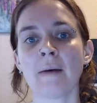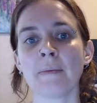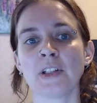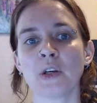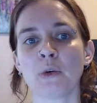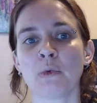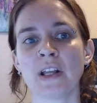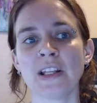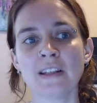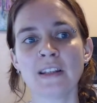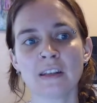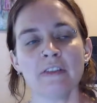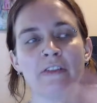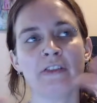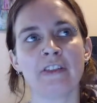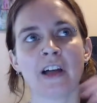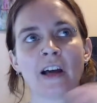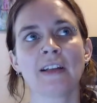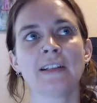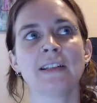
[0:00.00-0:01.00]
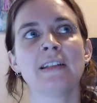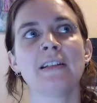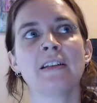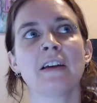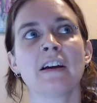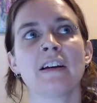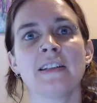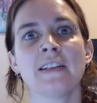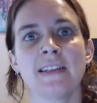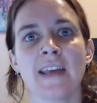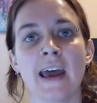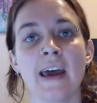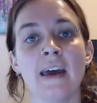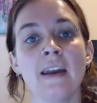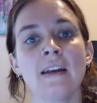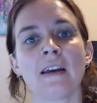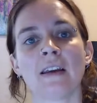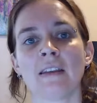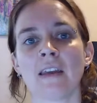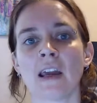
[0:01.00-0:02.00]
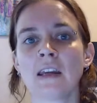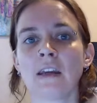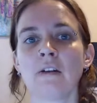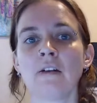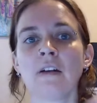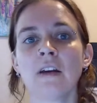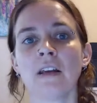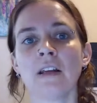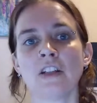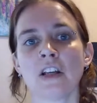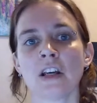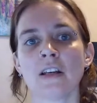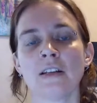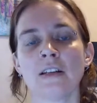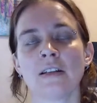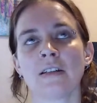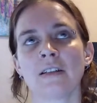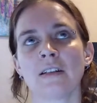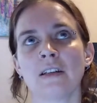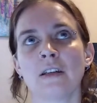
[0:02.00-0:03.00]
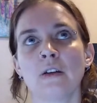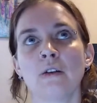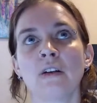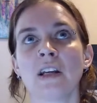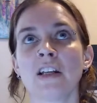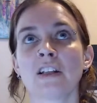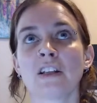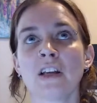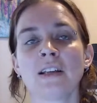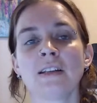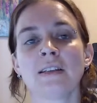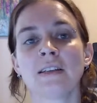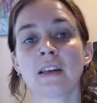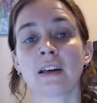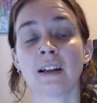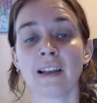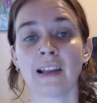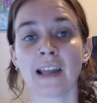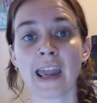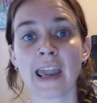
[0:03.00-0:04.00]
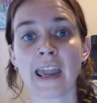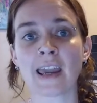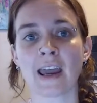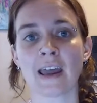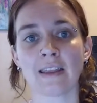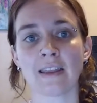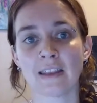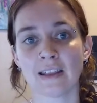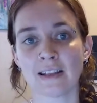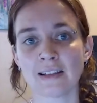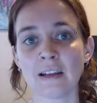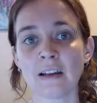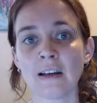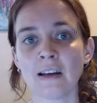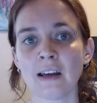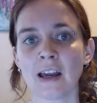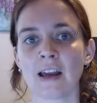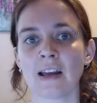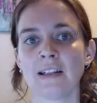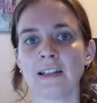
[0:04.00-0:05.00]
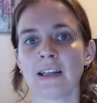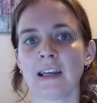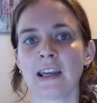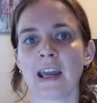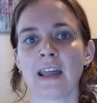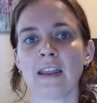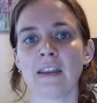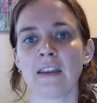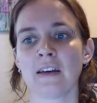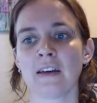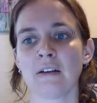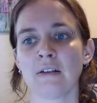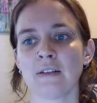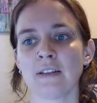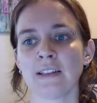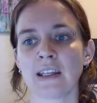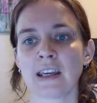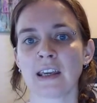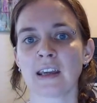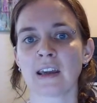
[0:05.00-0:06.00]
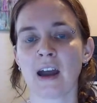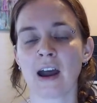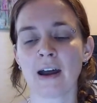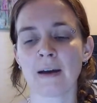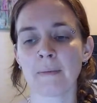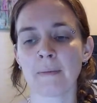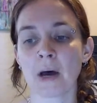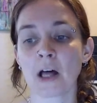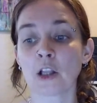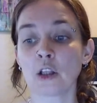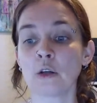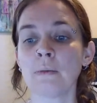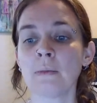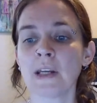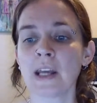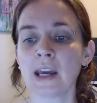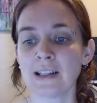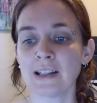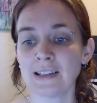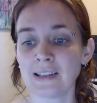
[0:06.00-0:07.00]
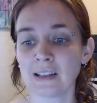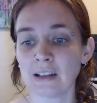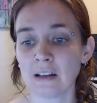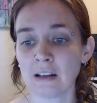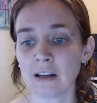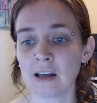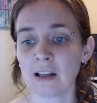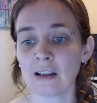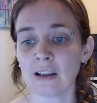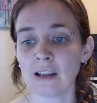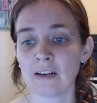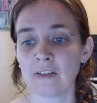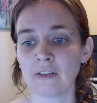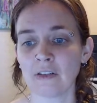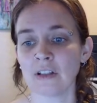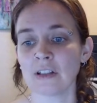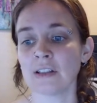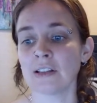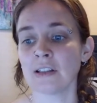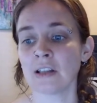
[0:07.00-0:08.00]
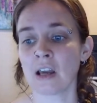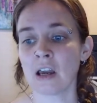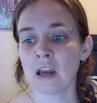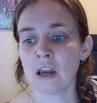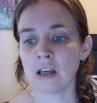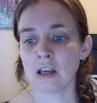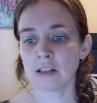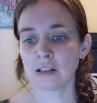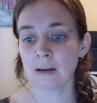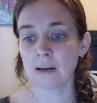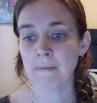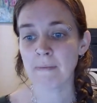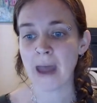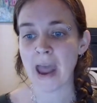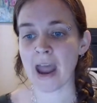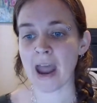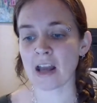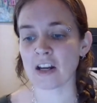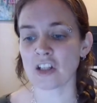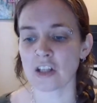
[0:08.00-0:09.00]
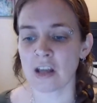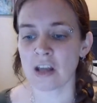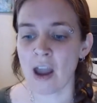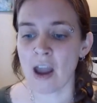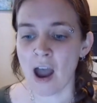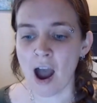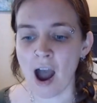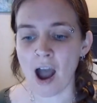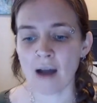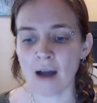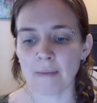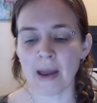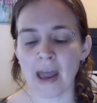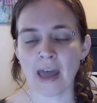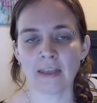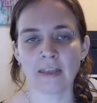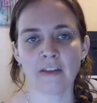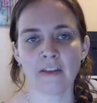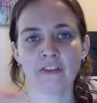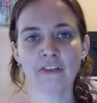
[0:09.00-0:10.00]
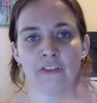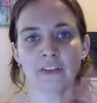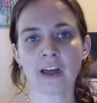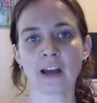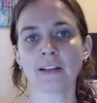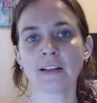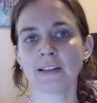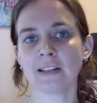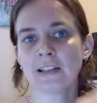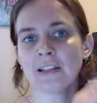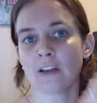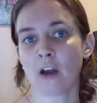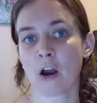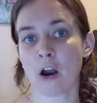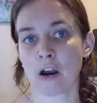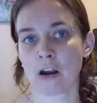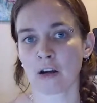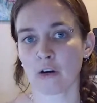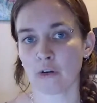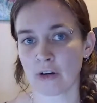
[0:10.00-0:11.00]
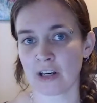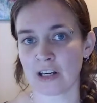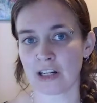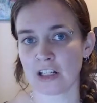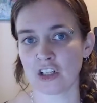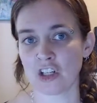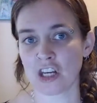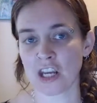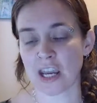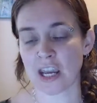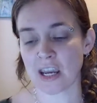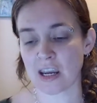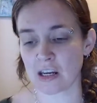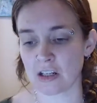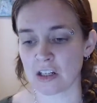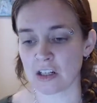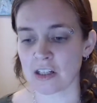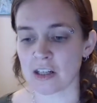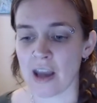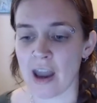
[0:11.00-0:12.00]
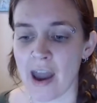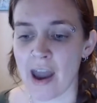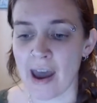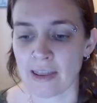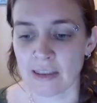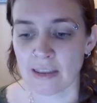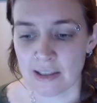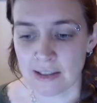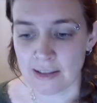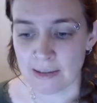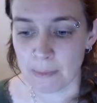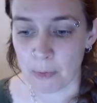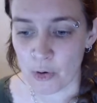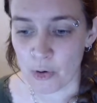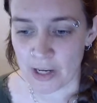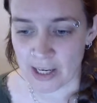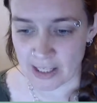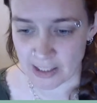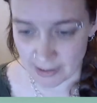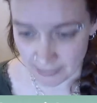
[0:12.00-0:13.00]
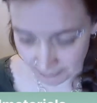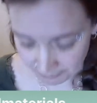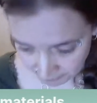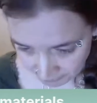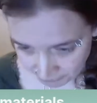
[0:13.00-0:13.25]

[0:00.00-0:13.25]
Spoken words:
So once the fluxes are set, then you can adjust the clay and the silica to get those alumina and silica levels to match, and the fluxes aren't going to change at this point.